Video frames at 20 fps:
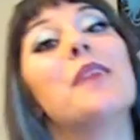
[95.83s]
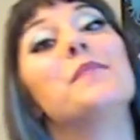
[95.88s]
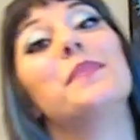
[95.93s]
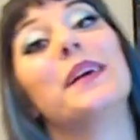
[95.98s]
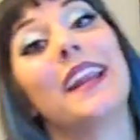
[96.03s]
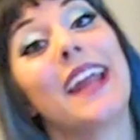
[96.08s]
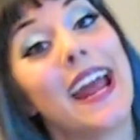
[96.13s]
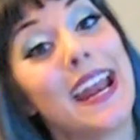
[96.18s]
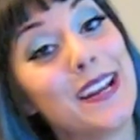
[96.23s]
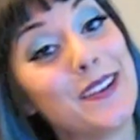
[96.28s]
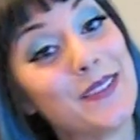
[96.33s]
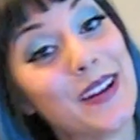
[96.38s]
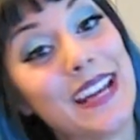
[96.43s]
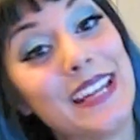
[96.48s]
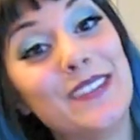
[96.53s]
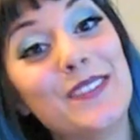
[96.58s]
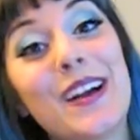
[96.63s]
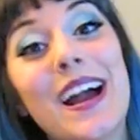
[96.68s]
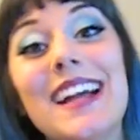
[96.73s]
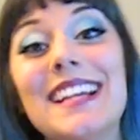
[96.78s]
But
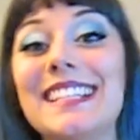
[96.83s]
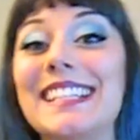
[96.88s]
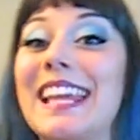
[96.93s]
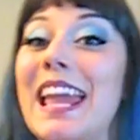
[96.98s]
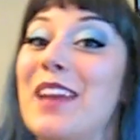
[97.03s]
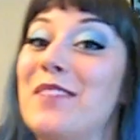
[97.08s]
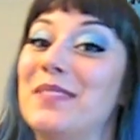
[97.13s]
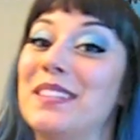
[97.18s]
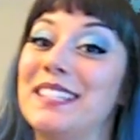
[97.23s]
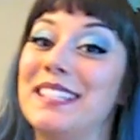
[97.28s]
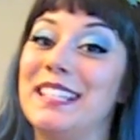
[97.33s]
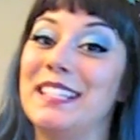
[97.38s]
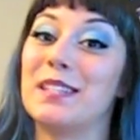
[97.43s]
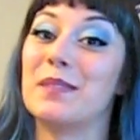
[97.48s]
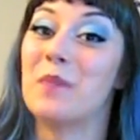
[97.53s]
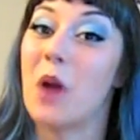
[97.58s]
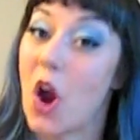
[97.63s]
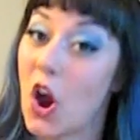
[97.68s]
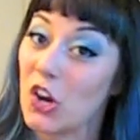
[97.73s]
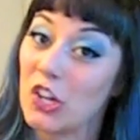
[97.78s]
anyway, you guys came to see
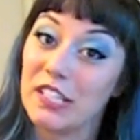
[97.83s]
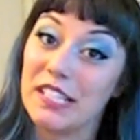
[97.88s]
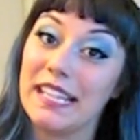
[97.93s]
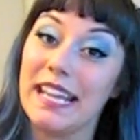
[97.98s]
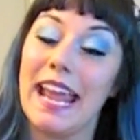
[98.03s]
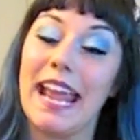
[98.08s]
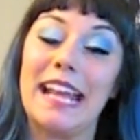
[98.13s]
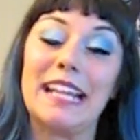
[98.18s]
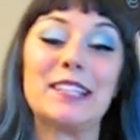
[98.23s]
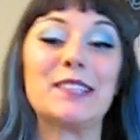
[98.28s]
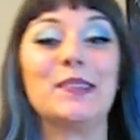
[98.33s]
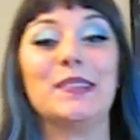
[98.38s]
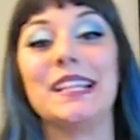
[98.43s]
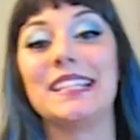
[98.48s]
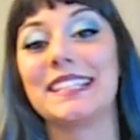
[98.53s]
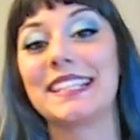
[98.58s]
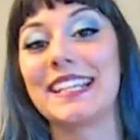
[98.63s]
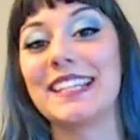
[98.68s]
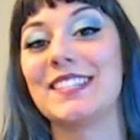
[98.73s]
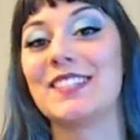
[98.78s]
some art today, so
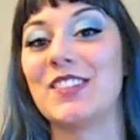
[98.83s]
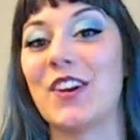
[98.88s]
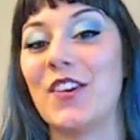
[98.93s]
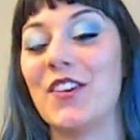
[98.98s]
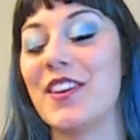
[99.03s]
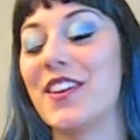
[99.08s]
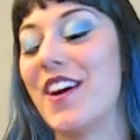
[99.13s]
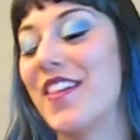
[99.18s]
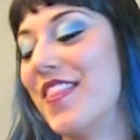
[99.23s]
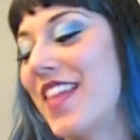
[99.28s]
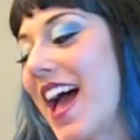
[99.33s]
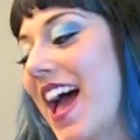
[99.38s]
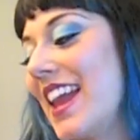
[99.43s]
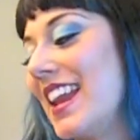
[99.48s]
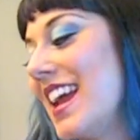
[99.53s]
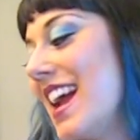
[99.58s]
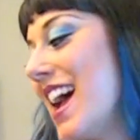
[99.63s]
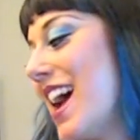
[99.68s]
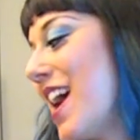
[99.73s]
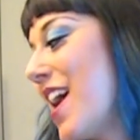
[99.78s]
let's get started on
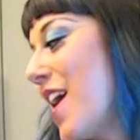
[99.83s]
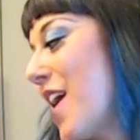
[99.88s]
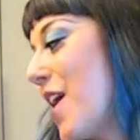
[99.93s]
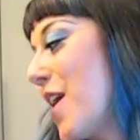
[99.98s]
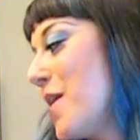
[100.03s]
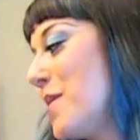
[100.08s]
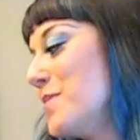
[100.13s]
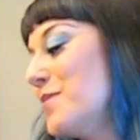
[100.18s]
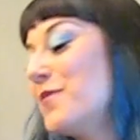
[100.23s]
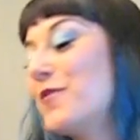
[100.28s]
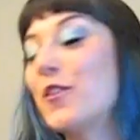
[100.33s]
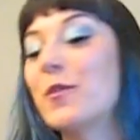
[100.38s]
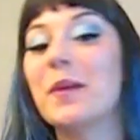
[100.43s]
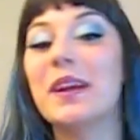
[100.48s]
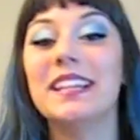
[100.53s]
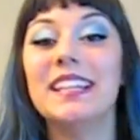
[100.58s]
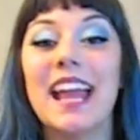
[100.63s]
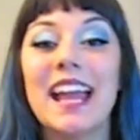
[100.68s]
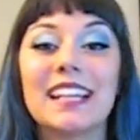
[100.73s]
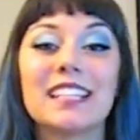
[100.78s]
that. Um, for
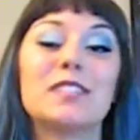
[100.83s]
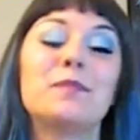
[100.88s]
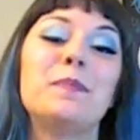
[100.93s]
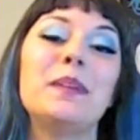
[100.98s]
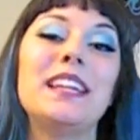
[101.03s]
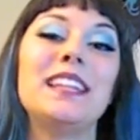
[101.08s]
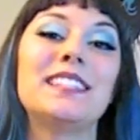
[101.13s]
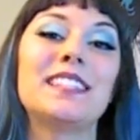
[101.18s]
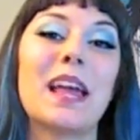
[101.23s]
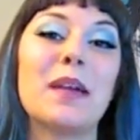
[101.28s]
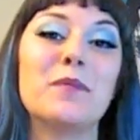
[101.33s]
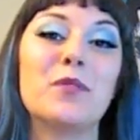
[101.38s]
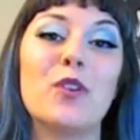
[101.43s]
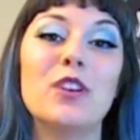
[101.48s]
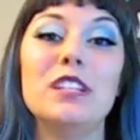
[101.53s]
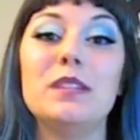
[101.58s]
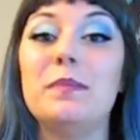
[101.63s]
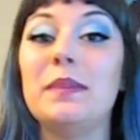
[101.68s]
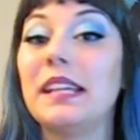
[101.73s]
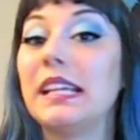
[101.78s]
my next piece, I'm
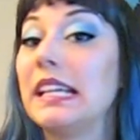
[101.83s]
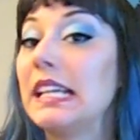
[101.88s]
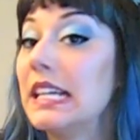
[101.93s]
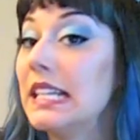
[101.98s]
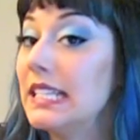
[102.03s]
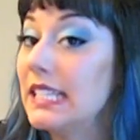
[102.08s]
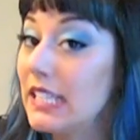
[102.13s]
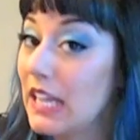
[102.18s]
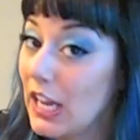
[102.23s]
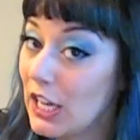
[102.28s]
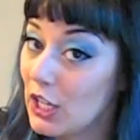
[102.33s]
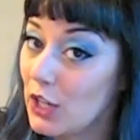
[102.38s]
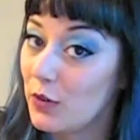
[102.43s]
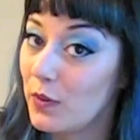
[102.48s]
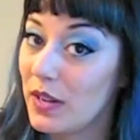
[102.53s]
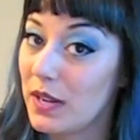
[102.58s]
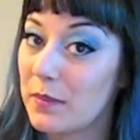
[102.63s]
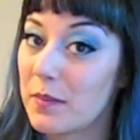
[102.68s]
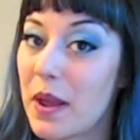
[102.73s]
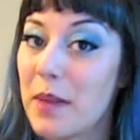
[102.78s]
going to be
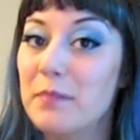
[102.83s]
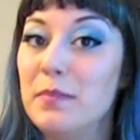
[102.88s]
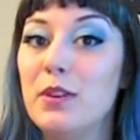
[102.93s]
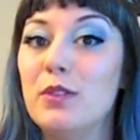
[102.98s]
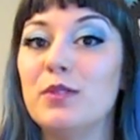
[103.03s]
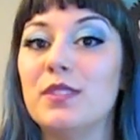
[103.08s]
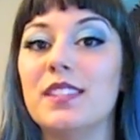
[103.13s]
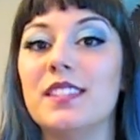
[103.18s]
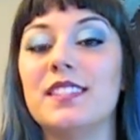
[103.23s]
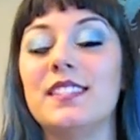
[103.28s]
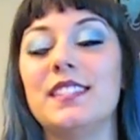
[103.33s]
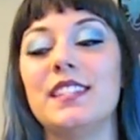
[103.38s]
continuing my Muses